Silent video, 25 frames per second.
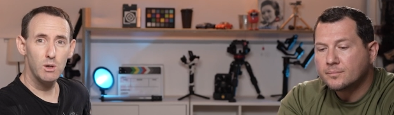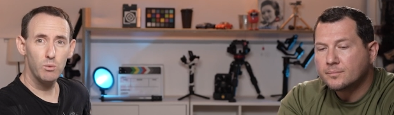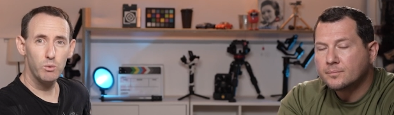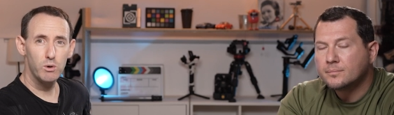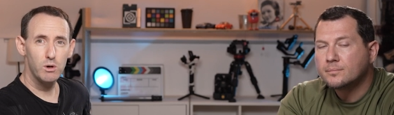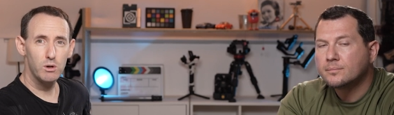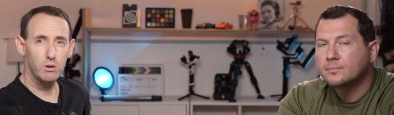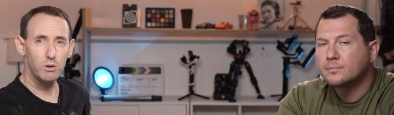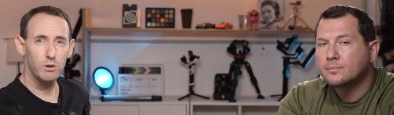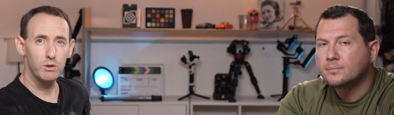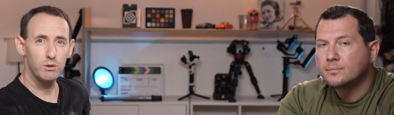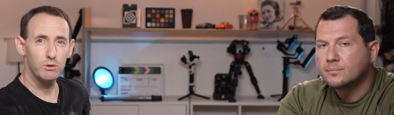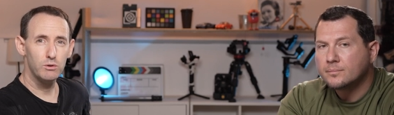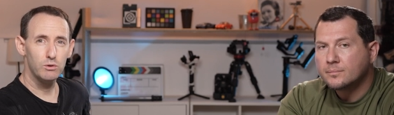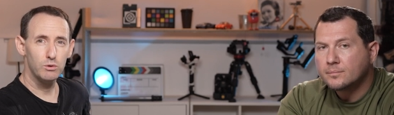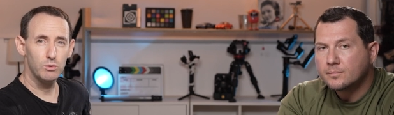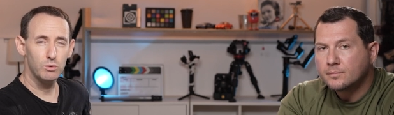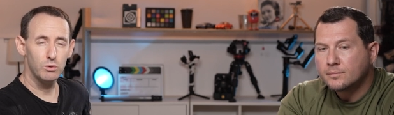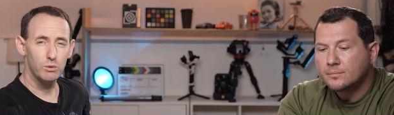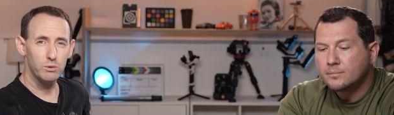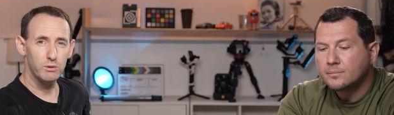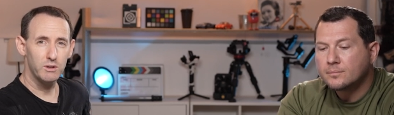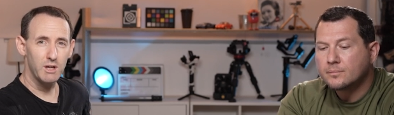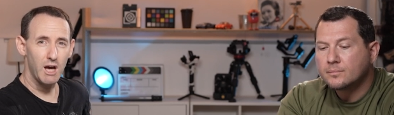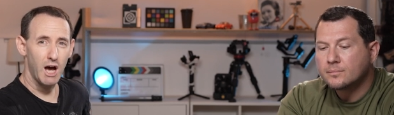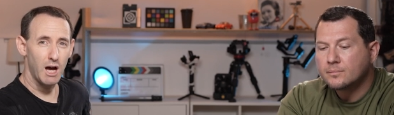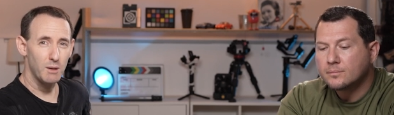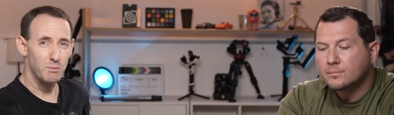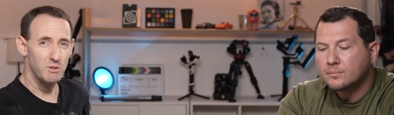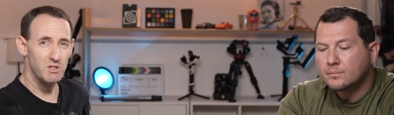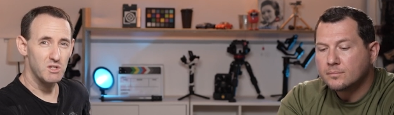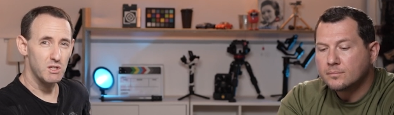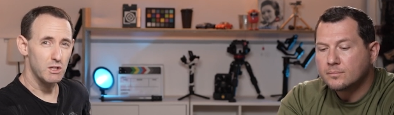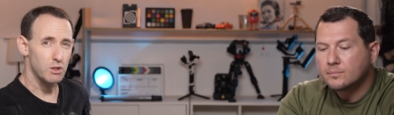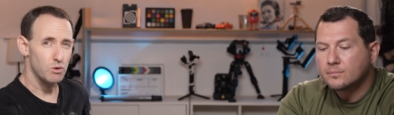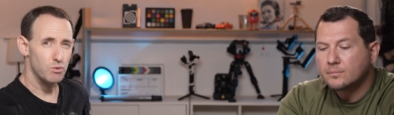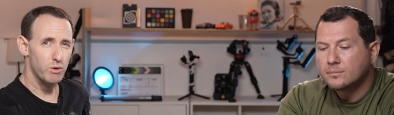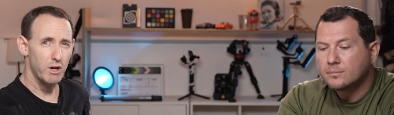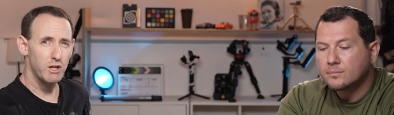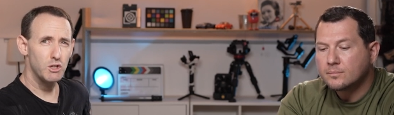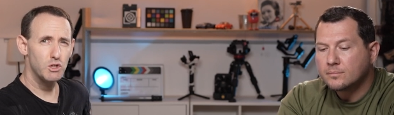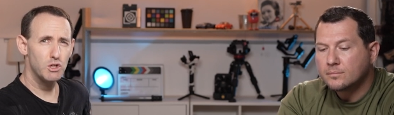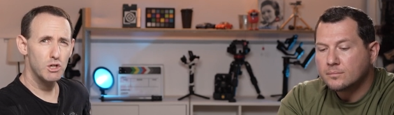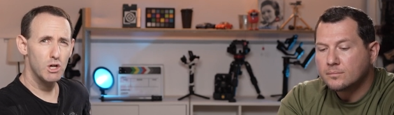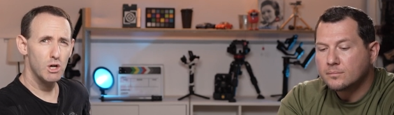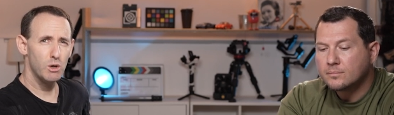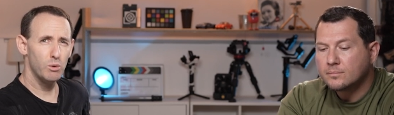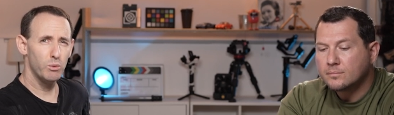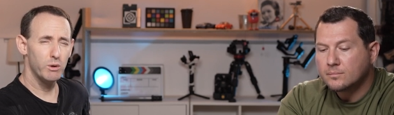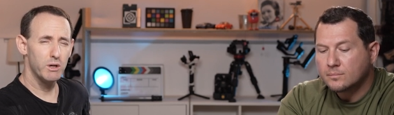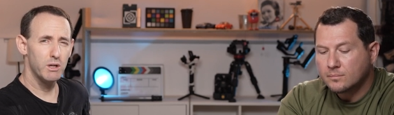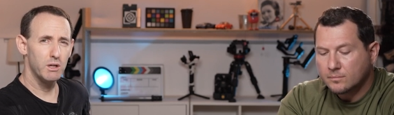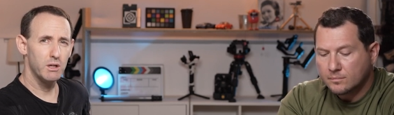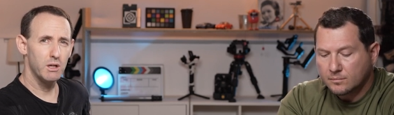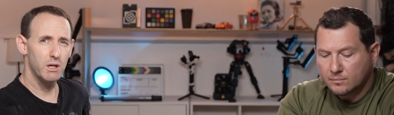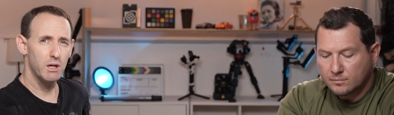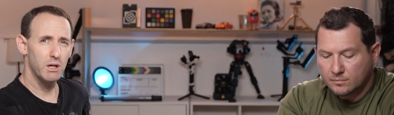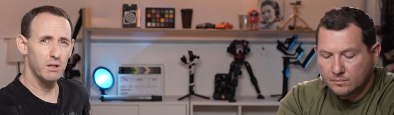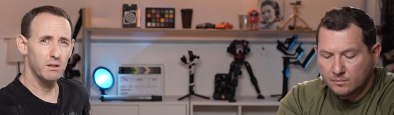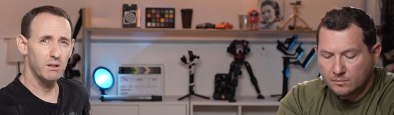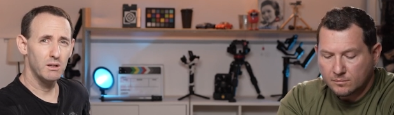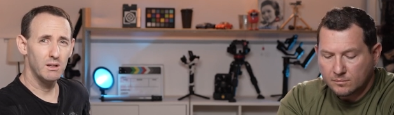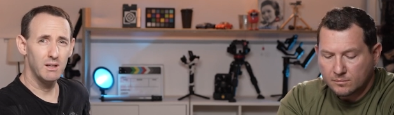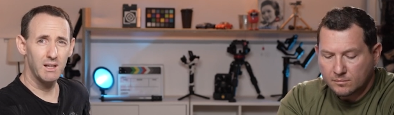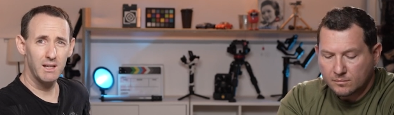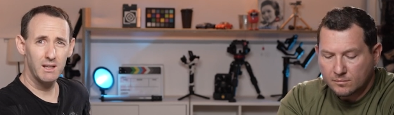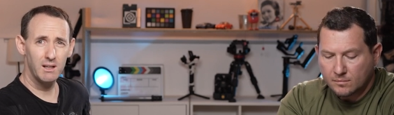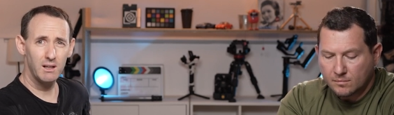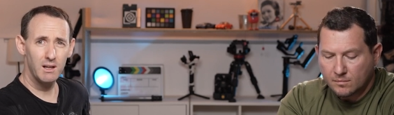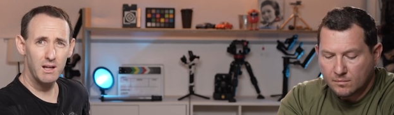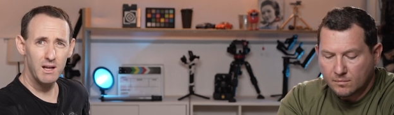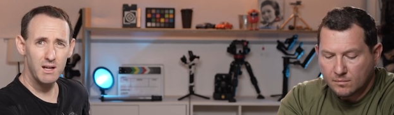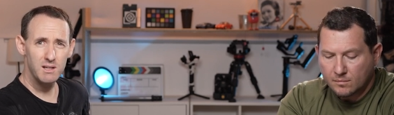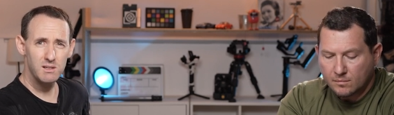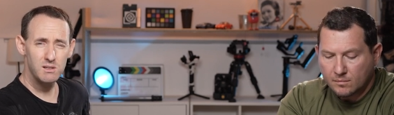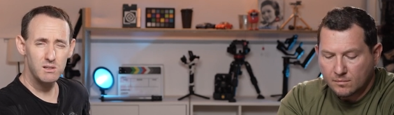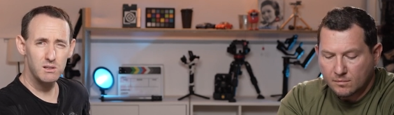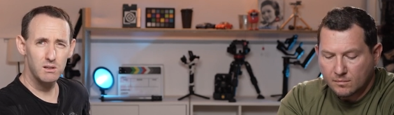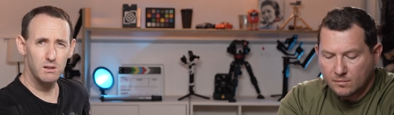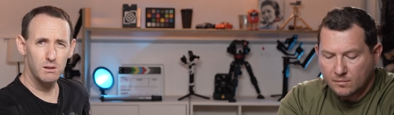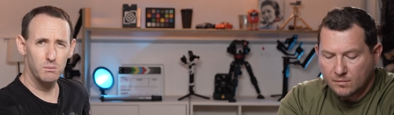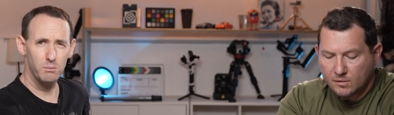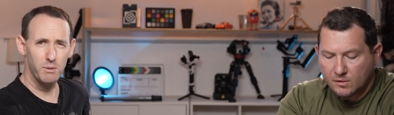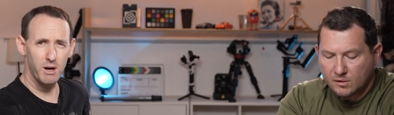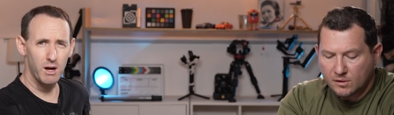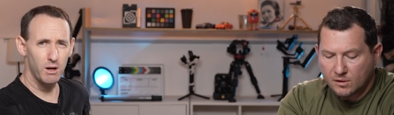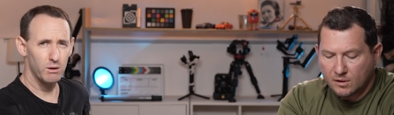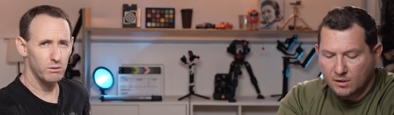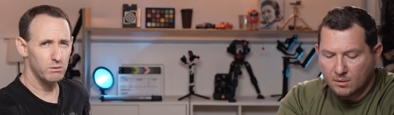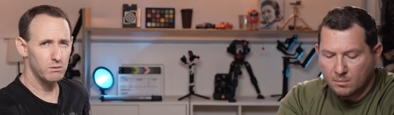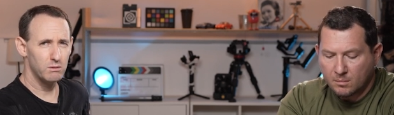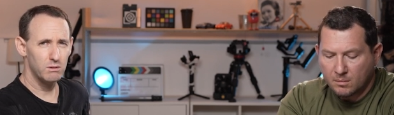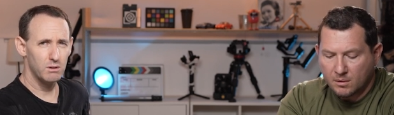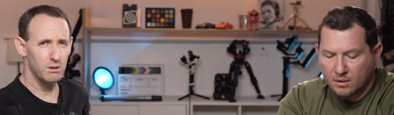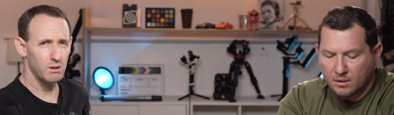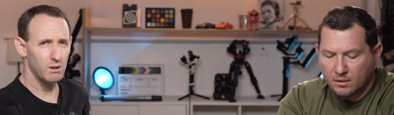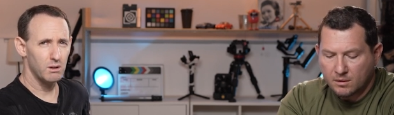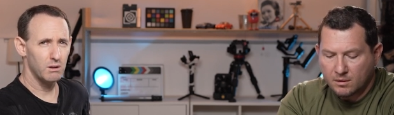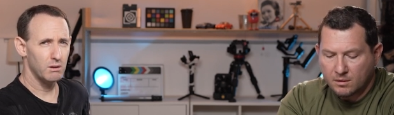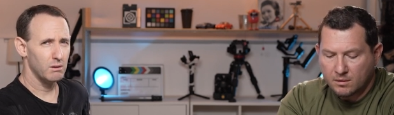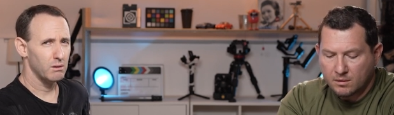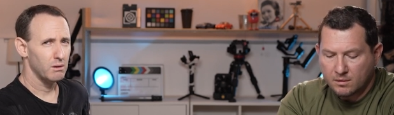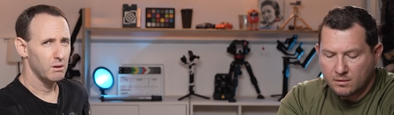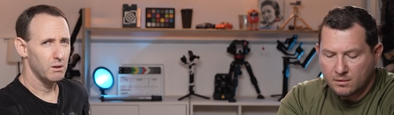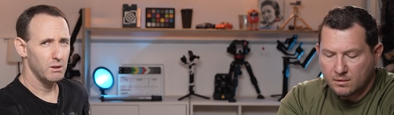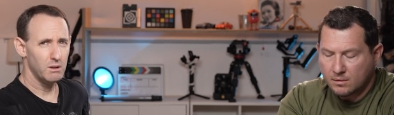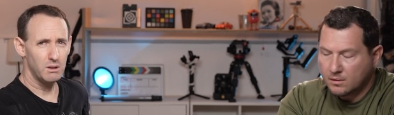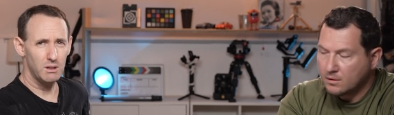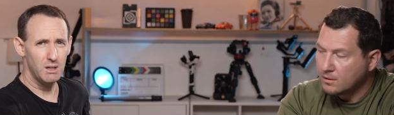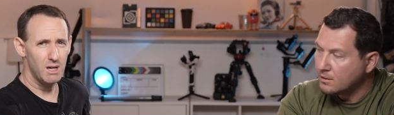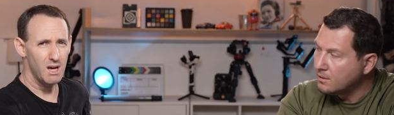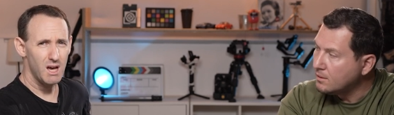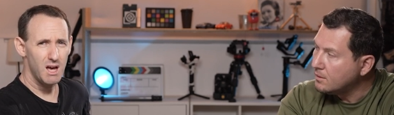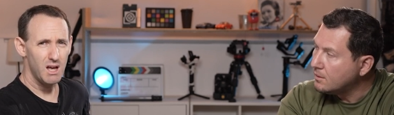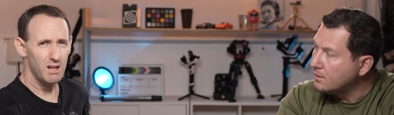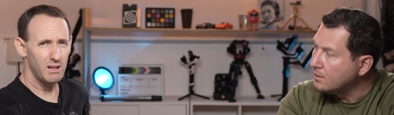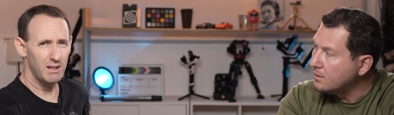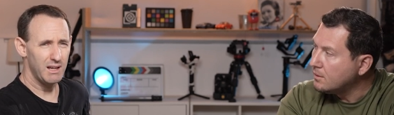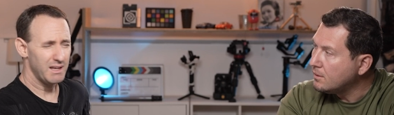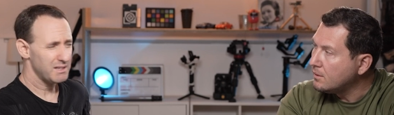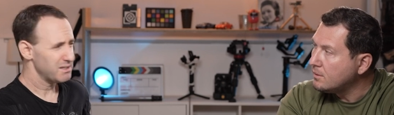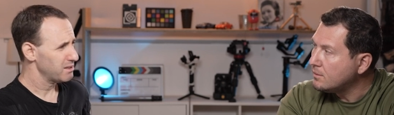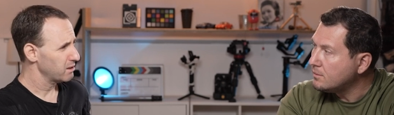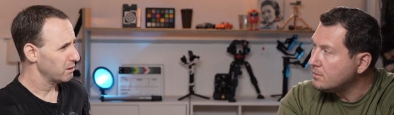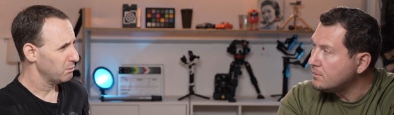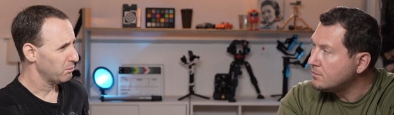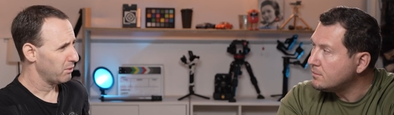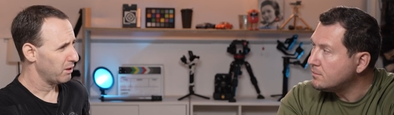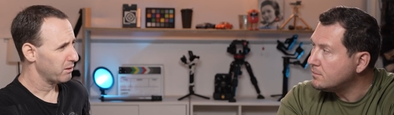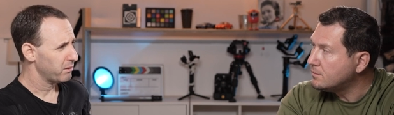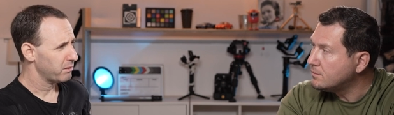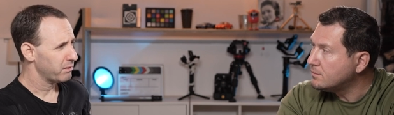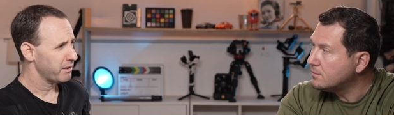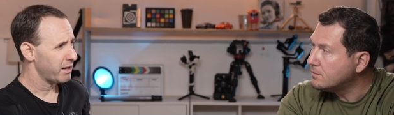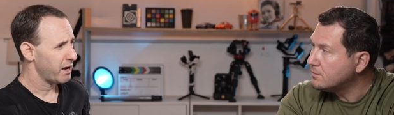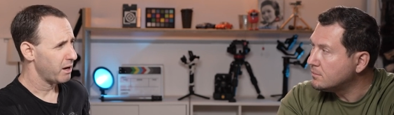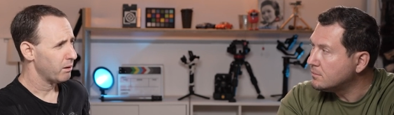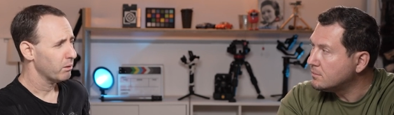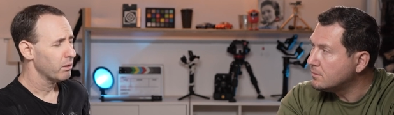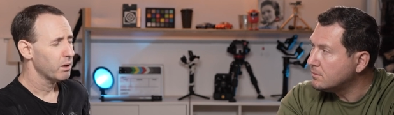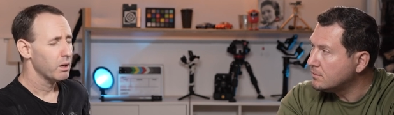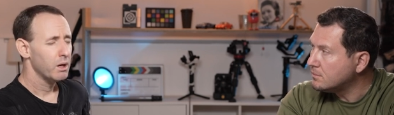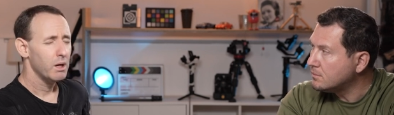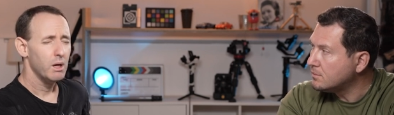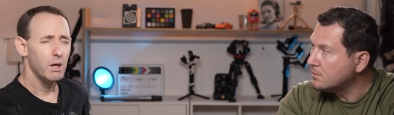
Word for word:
Speaker 1: We're going to the IBC trade show in uh, the Netherlands in about uh, yeah, less than a month now.